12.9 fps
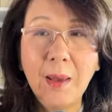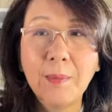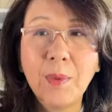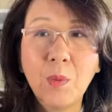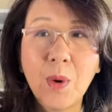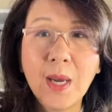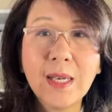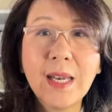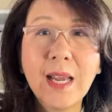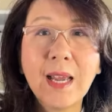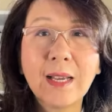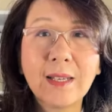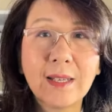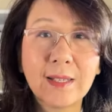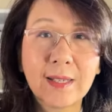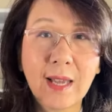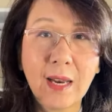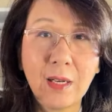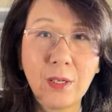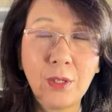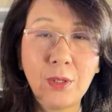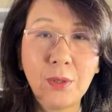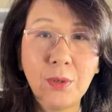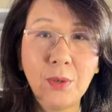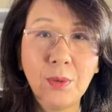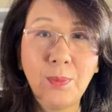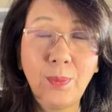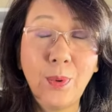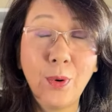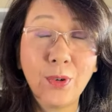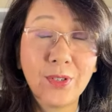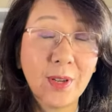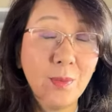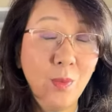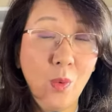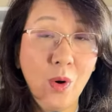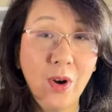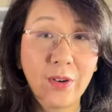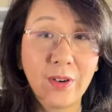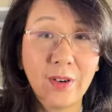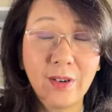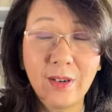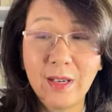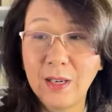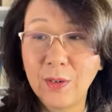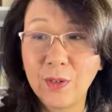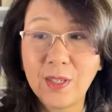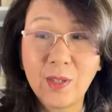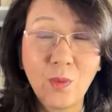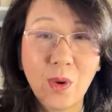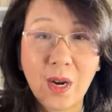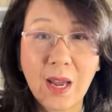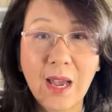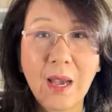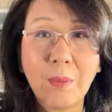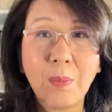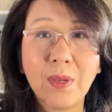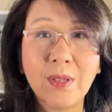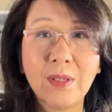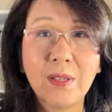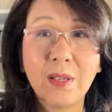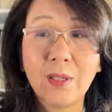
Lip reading: But one day I decided to pour some water, you know, to see what happens.